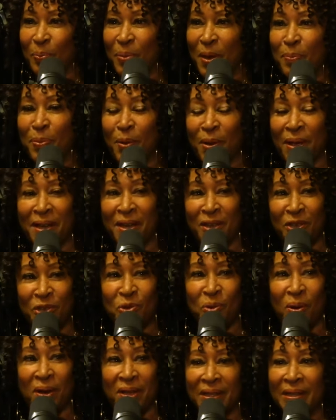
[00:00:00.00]
So people can
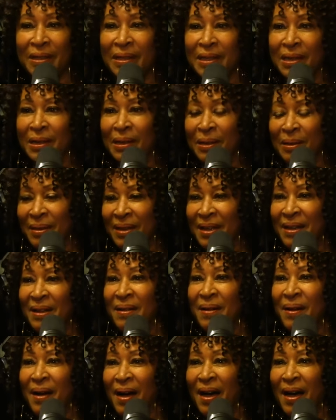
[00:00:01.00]
enjoy little